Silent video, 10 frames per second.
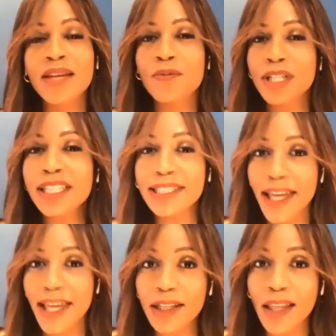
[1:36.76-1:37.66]
can really
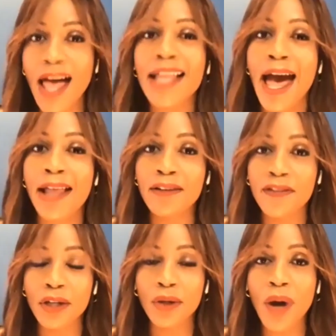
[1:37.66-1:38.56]
take a lot out of
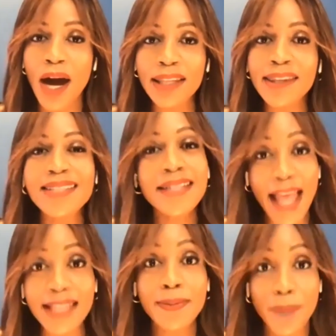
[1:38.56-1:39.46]
you unless it
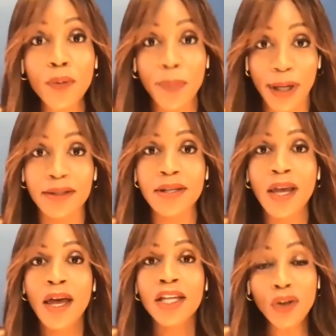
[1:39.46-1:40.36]
has a purpose
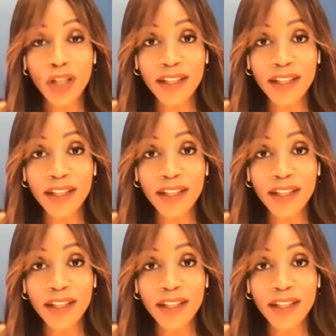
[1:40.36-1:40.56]
you know right.